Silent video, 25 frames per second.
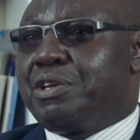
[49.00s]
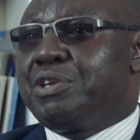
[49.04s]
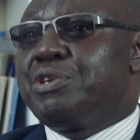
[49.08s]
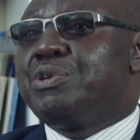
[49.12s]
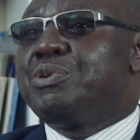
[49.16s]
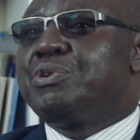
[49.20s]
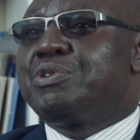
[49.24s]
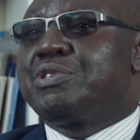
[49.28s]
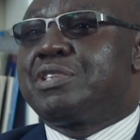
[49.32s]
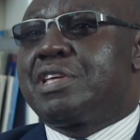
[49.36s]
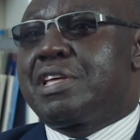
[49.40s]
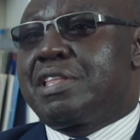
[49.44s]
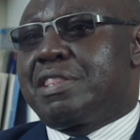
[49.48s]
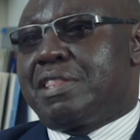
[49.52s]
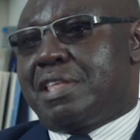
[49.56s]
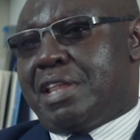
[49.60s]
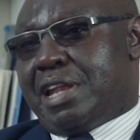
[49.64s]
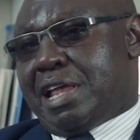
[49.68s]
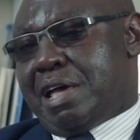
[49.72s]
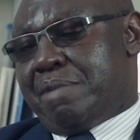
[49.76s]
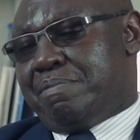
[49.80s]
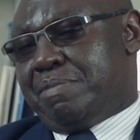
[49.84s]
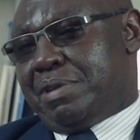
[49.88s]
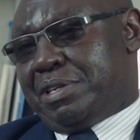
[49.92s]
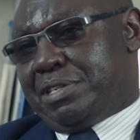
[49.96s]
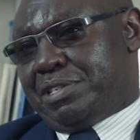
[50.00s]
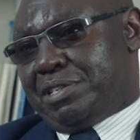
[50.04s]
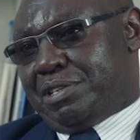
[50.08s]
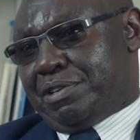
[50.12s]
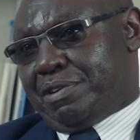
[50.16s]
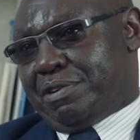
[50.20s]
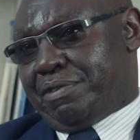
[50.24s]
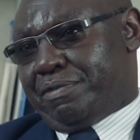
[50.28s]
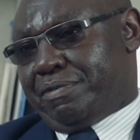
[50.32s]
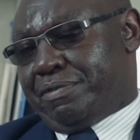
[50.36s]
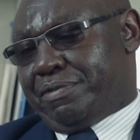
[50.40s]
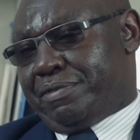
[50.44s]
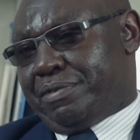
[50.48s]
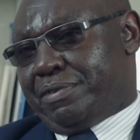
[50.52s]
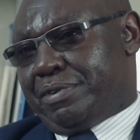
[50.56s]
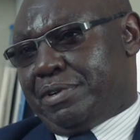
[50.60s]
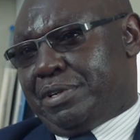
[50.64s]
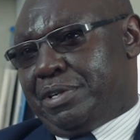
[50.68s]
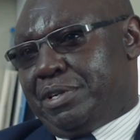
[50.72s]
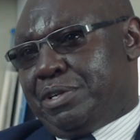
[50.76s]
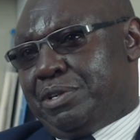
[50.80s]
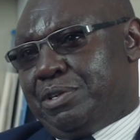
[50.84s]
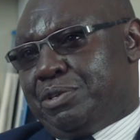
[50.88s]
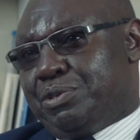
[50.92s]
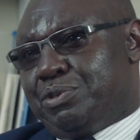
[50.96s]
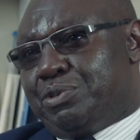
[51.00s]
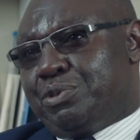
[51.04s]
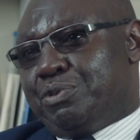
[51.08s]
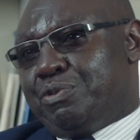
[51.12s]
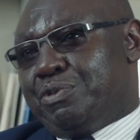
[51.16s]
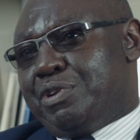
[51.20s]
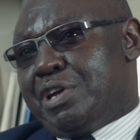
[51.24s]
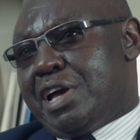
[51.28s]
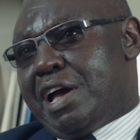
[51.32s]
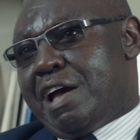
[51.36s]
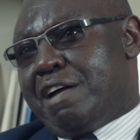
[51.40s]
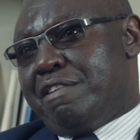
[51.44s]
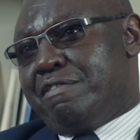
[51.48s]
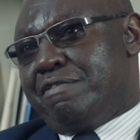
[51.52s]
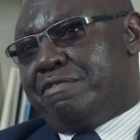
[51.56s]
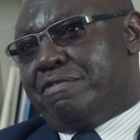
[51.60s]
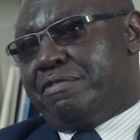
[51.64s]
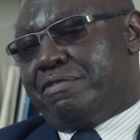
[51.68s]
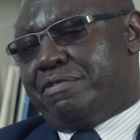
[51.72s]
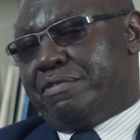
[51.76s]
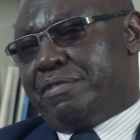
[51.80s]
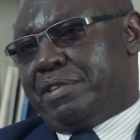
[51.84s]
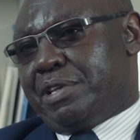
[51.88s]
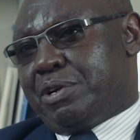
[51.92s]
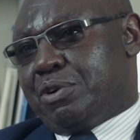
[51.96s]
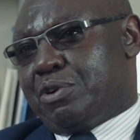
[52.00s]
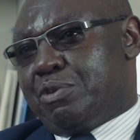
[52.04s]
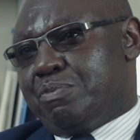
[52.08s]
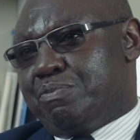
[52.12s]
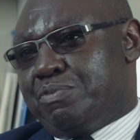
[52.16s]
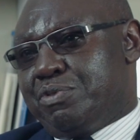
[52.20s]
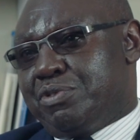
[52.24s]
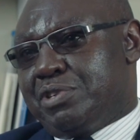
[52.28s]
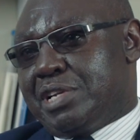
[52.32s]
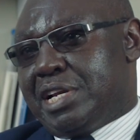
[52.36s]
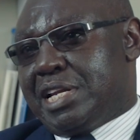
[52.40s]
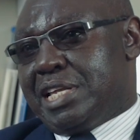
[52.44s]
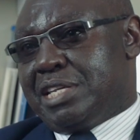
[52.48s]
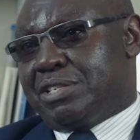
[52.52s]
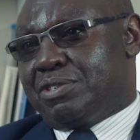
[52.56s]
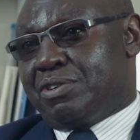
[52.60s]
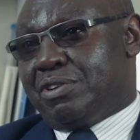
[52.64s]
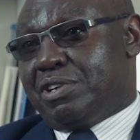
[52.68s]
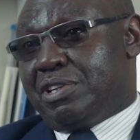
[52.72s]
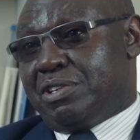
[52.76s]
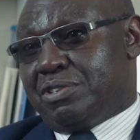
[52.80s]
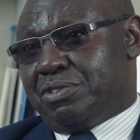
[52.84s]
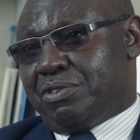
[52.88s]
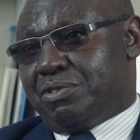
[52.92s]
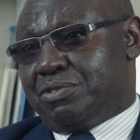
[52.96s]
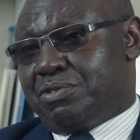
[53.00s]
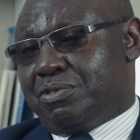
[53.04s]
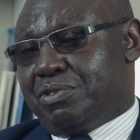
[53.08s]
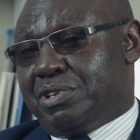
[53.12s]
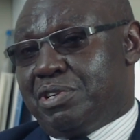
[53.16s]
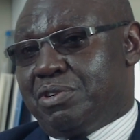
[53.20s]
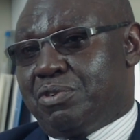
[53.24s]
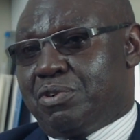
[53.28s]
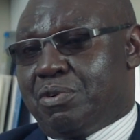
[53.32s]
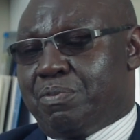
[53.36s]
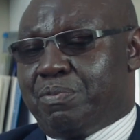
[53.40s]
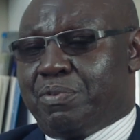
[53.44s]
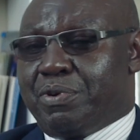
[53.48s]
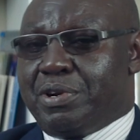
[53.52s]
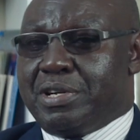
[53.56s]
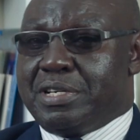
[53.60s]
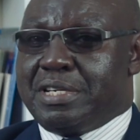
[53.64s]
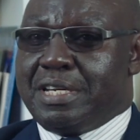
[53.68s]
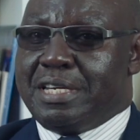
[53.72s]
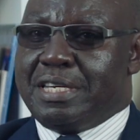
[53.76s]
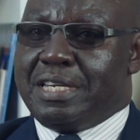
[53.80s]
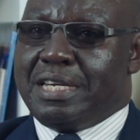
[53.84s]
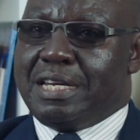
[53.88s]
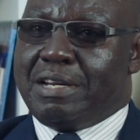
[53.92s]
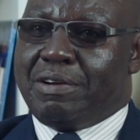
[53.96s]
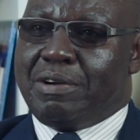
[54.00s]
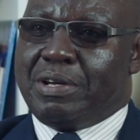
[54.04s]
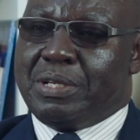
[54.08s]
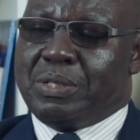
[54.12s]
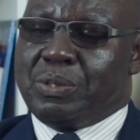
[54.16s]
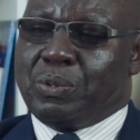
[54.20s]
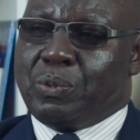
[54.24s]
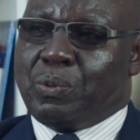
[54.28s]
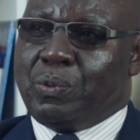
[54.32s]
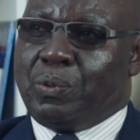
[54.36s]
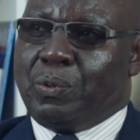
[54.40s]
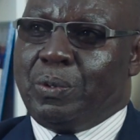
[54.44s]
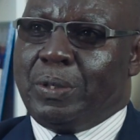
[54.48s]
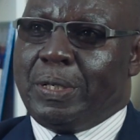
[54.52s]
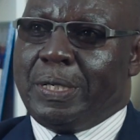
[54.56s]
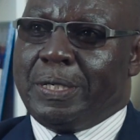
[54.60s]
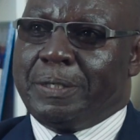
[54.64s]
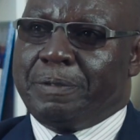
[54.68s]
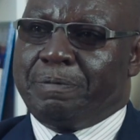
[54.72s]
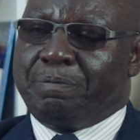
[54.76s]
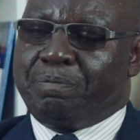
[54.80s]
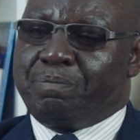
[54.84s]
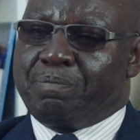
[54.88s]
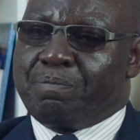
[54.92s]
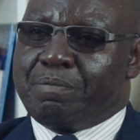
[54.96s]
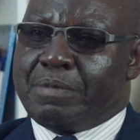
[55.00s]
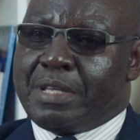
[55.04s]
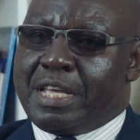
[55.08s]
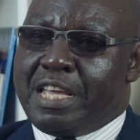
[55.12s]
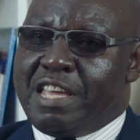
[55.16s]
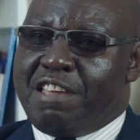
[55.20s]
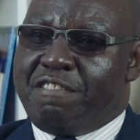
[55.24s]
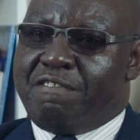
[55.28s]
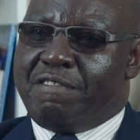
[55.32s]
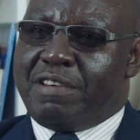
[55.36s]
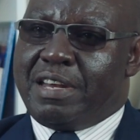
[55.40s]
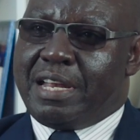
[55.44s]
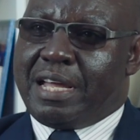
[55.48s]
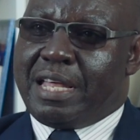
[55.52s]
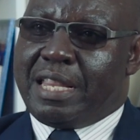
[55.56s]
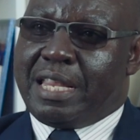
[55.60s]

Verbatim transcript: using the lab itself. So we have the computer lesson is also incorporated in our school. Every